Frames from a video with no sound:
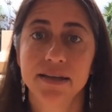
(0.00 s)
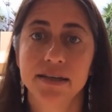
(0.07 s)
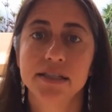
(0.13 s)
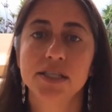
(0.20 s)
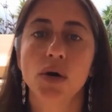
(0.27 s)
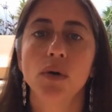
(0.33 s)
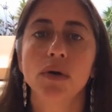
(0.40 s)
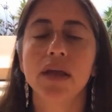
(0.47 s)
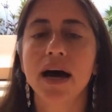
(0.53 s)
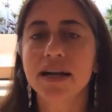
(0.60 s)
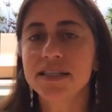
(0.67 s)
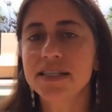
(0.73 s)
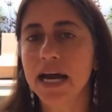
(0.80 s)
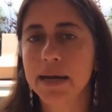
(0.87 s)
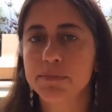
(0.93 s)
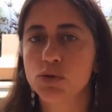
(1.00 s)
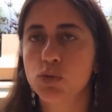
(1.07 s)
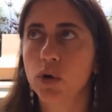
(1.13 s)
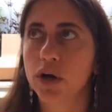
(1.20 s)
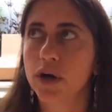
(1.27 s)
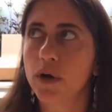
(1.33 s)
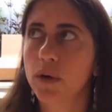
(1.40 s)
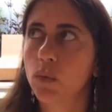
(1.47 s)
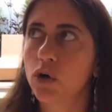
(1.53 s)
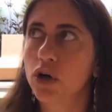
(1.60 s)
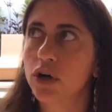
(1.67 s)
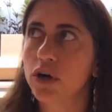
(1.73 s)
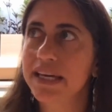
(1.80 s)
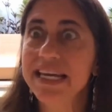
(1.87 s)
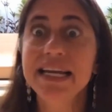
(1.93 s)
So a lot of times
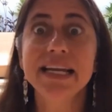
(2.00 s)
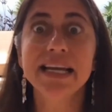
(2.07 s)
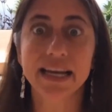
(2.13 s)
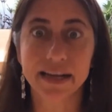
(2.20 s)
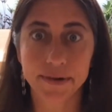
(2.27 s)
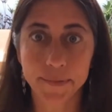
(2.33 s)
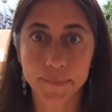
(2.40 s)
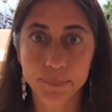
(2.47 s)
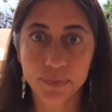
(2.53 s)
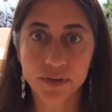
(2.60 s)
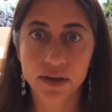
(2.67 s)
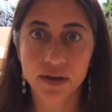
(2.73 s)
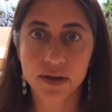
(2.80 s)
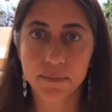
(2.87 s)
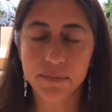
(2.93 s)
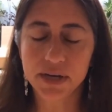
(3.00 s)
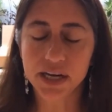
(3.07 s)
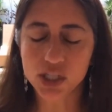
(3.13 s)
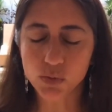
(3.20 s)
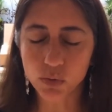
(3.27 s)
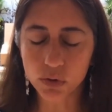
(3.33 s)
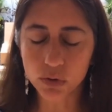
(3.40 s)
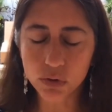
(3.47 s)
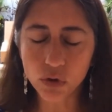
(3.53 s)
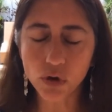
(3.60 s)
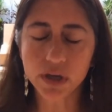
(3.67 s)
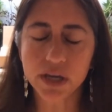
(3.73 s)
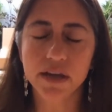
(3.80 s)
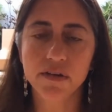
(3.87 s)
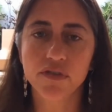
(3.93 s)
we're eating because we're
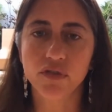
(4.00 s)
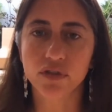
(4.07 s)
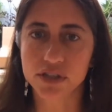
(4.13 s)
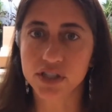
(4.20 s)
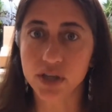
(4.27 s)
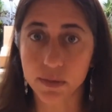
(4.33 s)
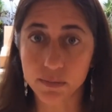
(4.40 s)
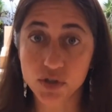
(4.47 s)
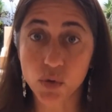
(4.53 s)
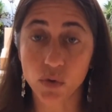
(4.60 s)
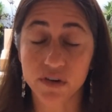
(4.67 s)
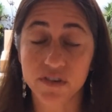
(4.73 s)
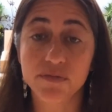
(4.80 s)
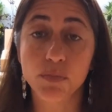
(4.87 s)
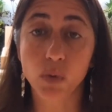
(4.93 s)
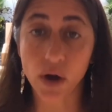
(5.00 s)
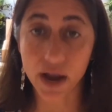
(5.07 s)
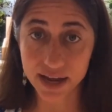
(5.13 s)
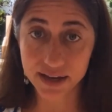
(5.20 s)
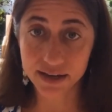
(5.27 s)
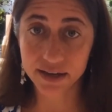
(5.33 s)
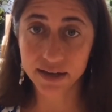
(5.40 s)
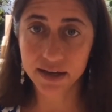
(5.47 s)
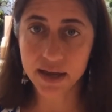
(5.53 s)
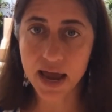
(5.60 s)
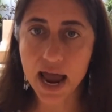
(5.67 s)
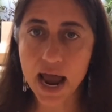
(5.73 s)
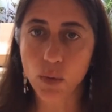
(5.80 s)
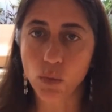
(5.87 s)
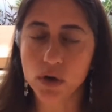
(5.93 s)
looking for some sort of break,
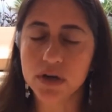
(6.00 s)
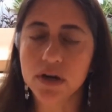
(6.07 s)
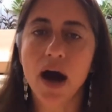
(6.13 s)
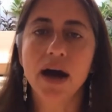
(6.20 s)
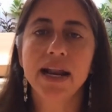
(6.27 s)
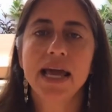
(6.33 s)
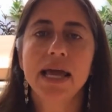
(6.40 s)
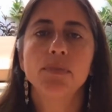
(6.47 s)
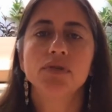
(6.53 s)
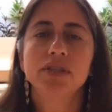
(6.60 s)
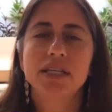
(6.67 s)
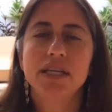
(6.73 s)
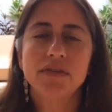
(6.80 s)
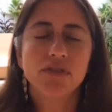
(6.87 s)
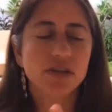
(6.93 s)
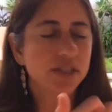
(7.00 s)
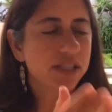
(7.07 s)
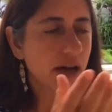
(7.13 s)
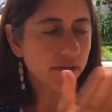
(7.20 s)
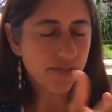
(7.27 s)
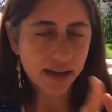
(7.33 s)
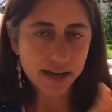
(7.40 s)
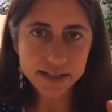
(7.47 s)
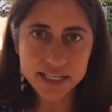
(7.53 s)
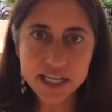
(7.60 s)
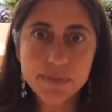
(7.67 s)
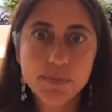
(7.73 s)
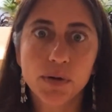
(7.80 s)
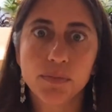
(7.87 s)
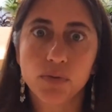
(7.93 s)
and we're not able to give ourselves that
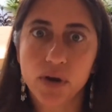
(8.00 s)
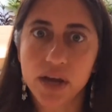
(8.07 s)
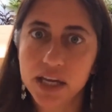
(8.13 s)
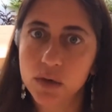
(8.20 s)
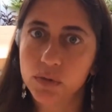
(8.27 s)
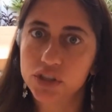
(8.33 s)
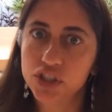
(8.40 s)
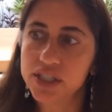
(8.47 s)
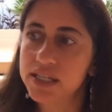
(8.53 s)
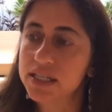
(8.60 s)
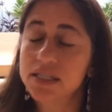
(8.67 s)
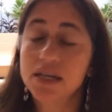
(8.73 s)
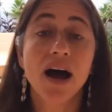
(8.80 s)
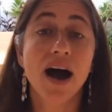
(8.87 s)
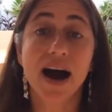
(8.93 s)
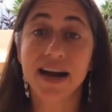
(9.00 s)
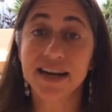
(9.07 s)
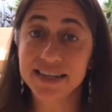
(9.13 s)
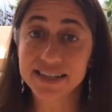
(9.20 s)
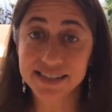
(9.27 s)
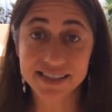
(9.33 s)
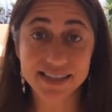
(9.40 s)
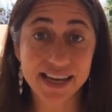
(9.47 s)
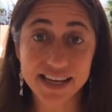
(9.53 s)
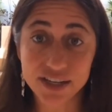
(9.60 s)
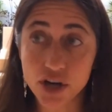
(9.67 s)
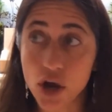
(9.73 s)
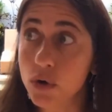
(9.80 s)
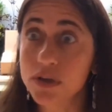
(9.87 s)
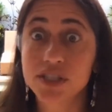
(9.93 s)
deeper break, which is I need to say
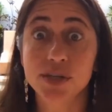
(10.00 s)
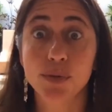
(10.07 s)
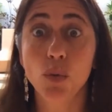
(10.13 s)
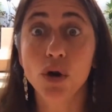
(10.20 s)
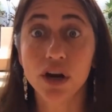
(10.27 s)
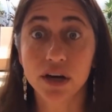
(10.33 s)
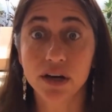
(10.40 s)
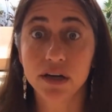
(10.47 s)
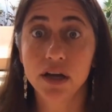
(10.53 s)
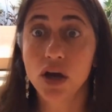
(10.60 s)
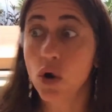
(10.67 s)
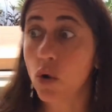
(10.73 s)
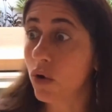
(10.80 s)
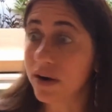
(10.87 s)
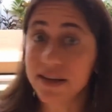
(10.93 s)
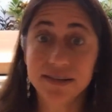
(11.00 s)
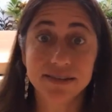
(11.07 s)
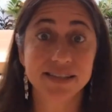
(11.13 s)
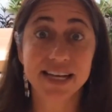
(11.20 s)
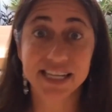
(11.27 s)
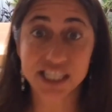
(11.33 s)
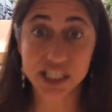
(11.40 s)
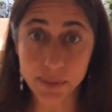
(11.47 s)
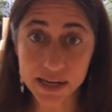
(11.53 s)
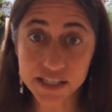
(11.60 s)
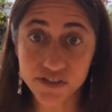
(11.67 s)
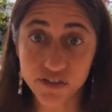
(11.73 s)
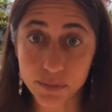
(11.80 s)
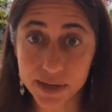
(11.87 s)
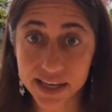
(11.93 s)
no to some work, or I need to take space
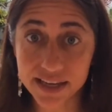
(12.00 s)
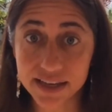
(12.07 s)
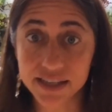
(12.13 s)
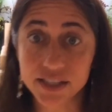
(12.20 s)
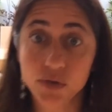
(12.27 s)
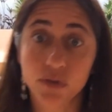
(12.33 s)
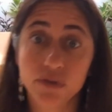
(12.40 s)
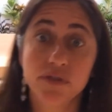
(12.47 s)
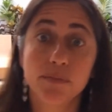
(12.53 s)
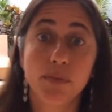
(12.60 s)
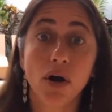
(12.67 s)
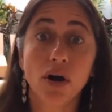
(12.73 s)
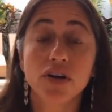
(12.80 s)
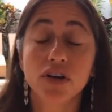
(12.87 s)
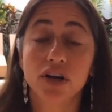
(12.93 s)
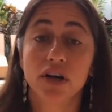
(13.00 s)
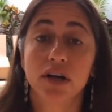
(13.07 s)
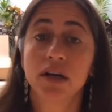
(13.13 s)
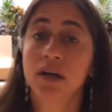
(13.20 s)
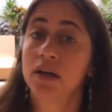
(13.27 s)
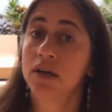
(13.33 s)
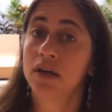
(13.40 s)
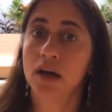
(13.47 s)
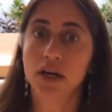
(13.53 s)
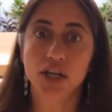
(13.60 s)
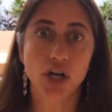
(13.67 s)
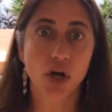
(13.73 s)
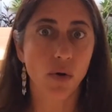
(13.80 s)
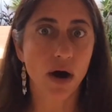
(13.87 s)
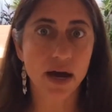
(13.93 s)
from kids or from partner. You
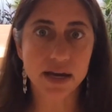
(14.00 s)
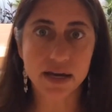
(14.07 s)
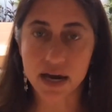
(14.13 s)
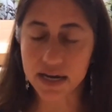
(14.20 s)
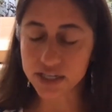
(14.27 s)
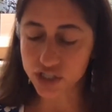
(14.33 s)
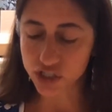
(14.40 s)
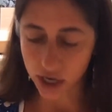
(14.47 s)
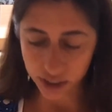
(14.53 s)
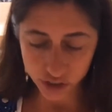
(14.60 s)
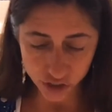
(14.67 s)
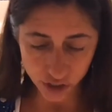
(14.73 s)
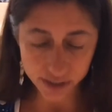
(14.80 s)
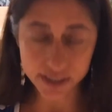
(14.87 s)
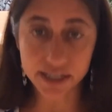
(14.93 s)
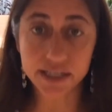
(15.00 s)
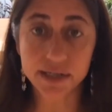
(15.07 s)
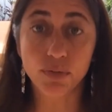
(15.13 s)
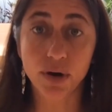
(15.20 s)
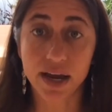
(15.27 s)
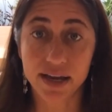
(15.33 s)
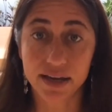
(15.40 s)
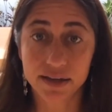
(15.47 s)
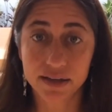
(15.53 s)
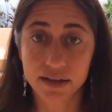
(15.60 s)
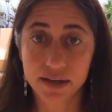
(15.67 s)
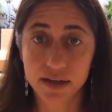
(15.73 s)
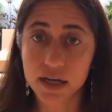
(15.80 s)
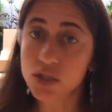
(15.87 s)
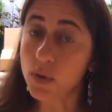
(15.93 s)
know, I just need a break.
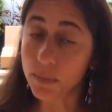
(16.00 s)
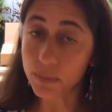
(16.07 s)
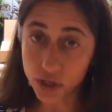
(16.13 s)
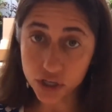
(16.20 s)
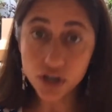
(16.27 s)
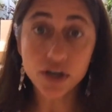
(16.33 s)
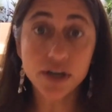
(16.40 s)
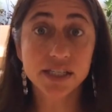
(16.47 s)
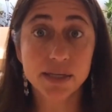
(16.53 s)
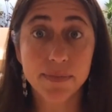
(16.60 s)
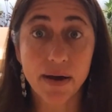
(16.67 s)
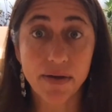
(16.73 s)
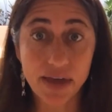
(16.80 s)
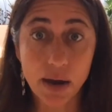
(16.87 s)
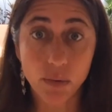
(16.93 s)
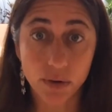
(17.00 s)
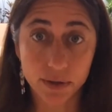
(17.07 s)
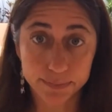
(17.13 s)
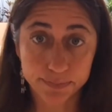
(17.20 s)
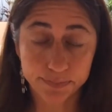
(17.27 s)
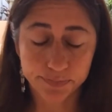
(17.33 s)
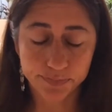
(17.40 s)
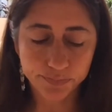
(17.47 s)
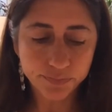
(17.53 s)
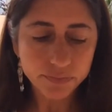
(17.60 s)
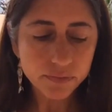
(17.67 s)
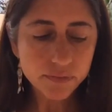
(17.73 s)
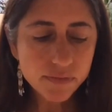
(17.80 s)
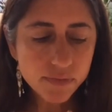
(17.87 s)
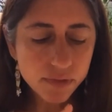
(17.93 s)
So I'm curious about that one.
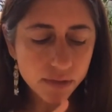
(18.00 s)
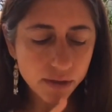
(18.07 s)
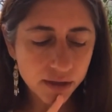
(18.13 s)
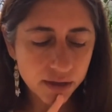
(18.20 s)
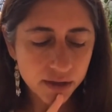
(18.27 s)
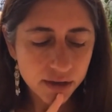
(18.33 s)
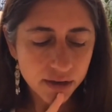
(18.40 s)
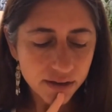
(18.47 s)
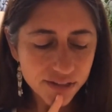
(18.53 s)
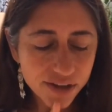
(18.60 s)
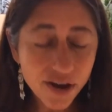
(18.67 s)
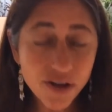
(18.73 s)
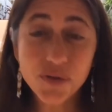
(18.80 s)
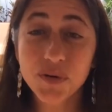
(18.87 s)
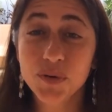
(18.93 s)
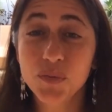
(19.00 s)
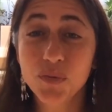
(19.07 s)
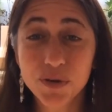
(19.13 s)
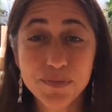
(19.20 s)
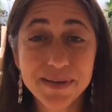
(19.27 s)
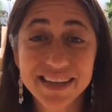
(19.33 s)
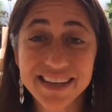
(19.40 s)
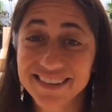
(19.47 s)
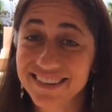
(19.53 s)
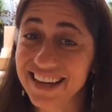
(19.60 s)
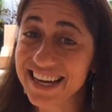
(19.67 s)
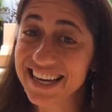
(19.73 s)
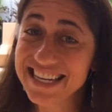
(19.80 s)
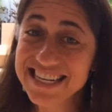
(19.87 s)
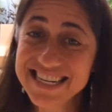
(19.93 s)
The other one will be
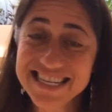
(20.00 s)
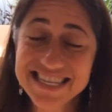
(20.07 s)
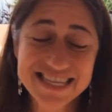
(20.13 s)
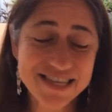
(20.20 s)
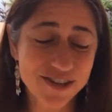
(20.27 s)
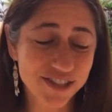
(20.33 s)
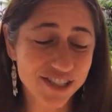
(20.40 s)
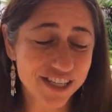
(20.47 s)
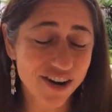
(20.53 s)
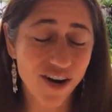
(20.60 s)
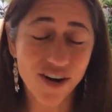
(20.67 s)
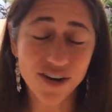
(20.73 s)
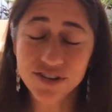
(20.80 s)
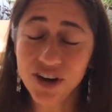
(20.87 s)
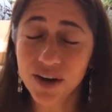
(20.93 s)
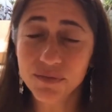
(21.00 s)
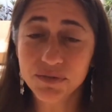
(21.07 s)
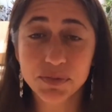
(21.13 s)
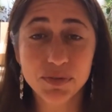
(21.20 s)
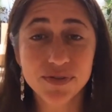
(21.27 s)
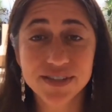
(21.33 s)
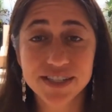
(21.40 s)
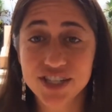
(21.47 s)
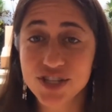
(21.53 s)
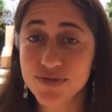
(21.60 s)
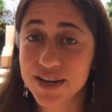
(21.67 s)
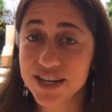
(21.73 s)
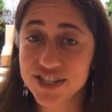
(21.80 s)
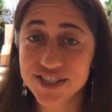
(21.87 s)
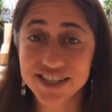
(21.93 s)
like there's an uncomfortable
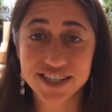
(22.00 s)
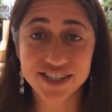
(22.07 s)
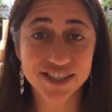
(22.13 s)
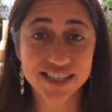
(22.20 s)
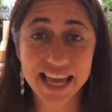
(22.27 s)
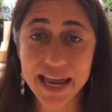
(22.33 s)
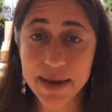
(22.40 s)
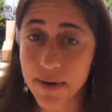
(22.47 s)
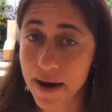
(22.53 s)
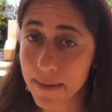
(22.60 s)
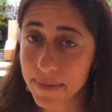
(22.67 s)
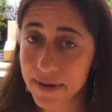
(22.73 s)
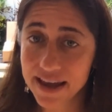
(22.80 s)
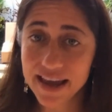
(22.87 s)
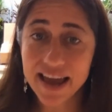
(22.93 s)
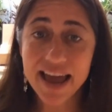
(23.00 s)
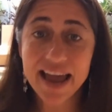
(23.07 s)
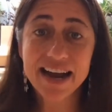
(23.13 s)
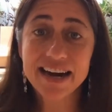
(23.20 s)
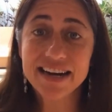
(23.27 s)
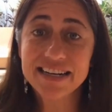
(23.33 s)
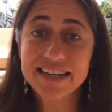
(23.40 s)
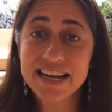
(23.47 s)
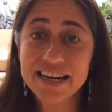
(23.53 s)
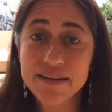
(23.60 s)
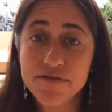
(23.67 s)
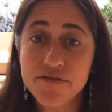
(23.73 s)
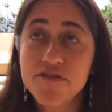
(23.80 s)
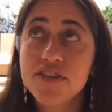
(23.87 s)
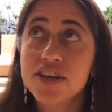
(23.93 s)
situation that just came up and
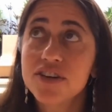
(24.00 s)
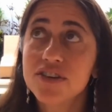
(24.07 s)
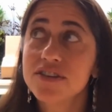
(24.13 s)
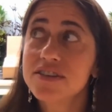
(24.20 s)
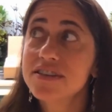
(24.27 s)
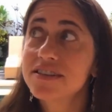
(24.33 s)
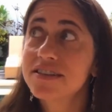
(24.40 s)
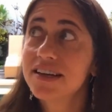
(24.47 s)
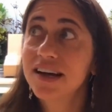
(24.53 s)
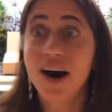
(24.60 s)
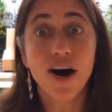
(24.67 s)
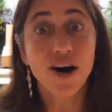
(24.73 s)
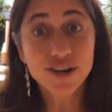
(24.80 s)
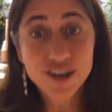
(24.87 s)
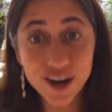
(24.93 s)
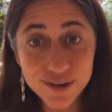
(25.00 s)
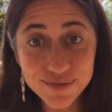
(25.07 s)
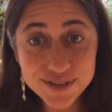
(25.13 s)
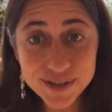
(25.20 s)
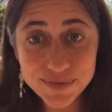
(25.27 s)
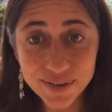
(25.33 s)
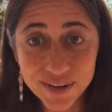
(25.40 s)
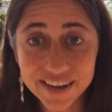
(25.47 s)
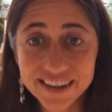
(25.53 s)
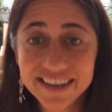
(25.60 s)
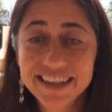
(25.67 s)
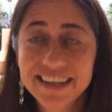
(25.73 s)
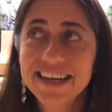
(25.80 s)
it feels uncomfortable.